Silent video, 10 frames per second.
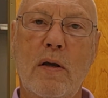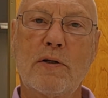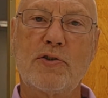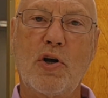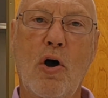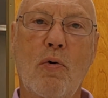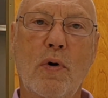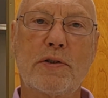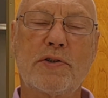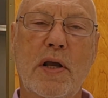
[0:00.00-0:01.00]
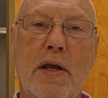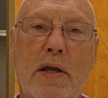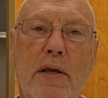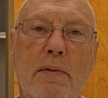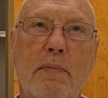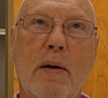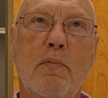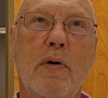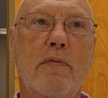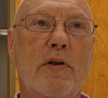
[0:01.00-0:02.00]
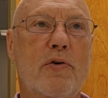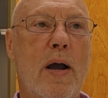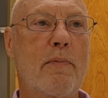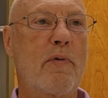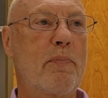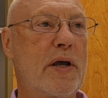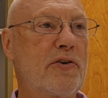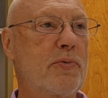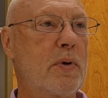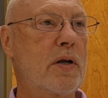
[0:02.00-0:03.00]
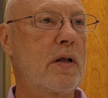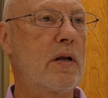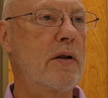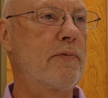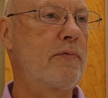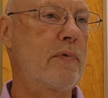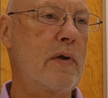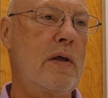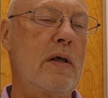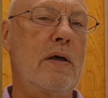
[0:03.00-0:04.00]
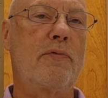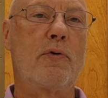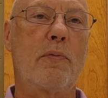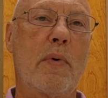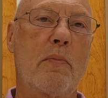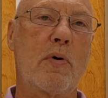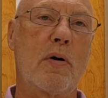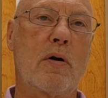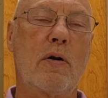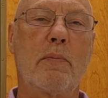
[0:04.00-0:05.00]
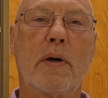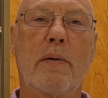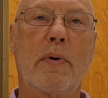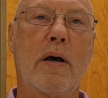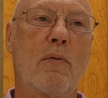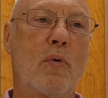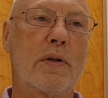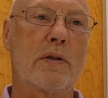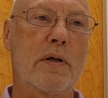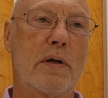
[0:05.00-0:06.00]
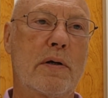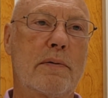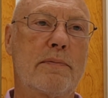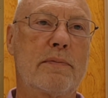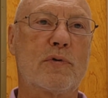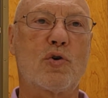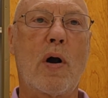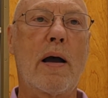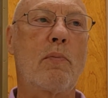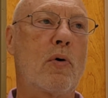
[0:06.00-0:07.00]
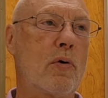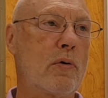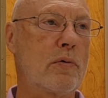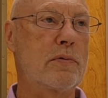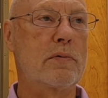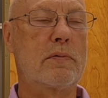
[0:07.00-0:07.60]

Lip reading: Saul was a member of the tribe of Benjamin, and if you remember a little bit about what the tribal